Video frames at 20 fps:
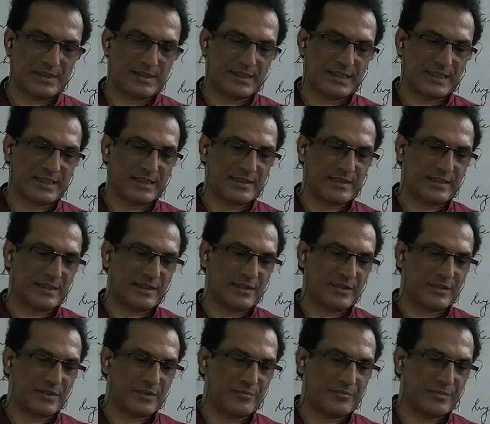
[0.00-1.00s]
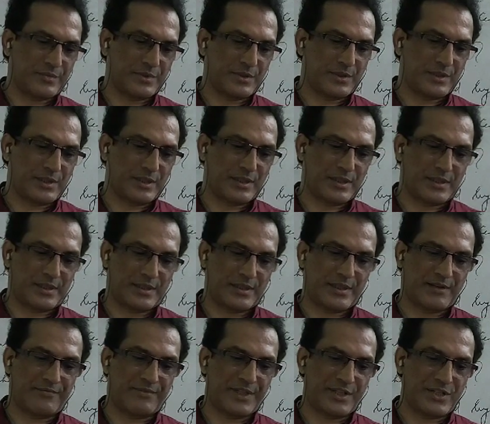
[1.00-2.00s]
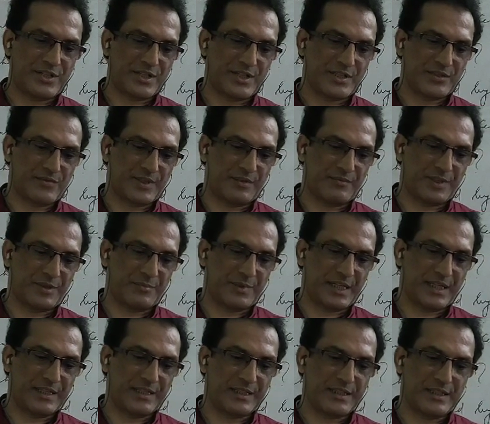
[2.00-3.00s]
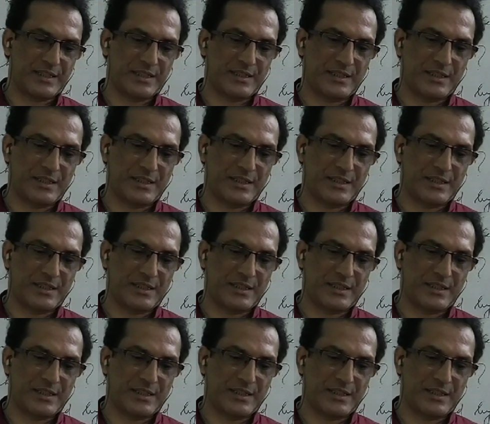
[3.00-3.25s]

certain definitions when we make,